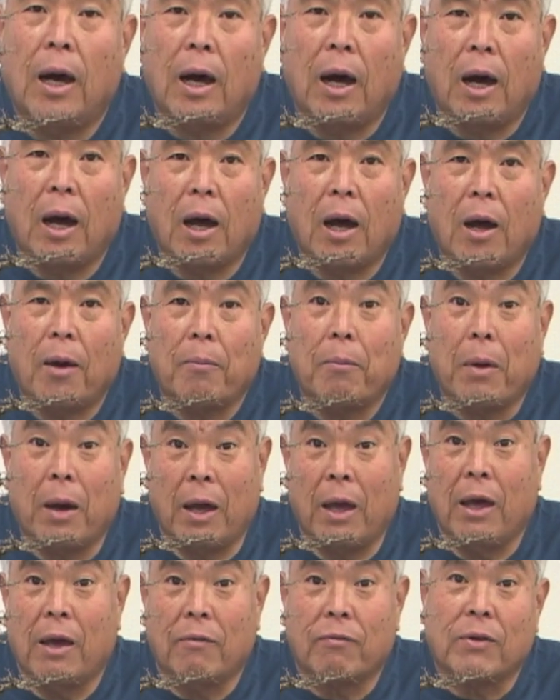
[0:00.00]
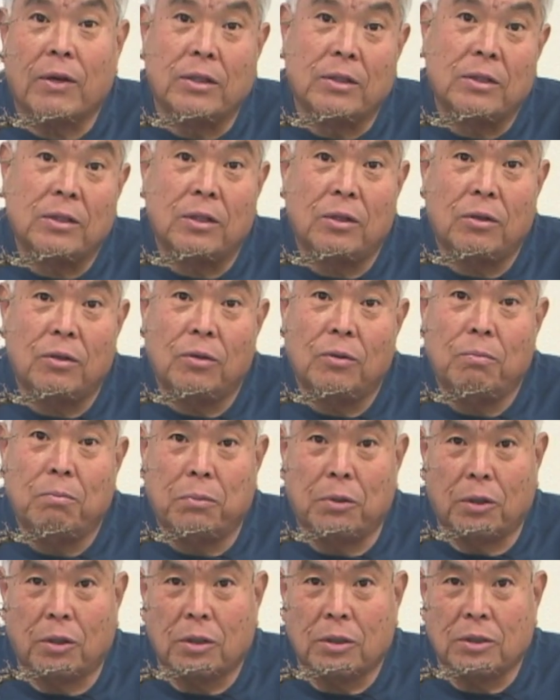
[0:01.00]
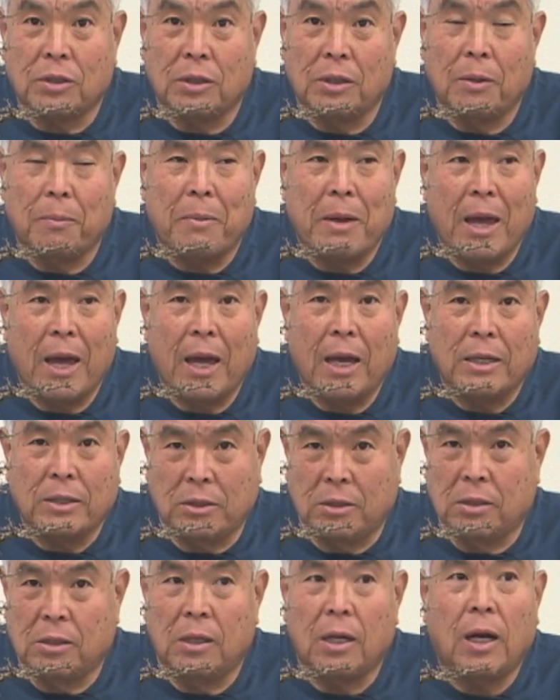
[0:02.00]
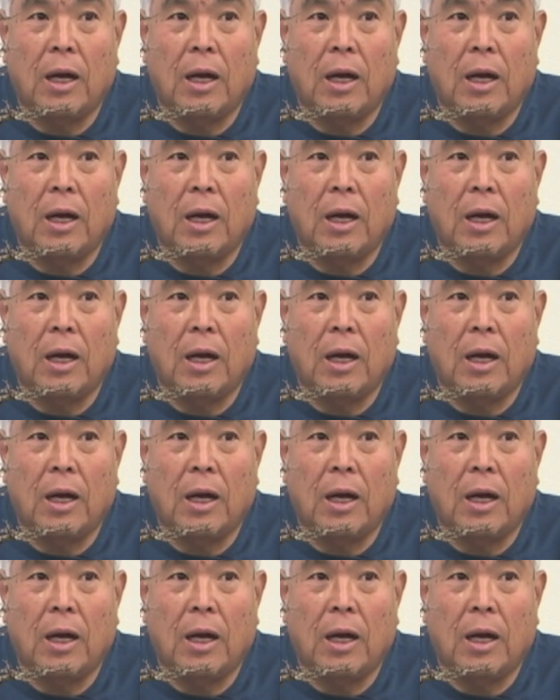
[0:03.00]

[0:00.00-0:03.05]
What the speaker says: I have considered books in the past,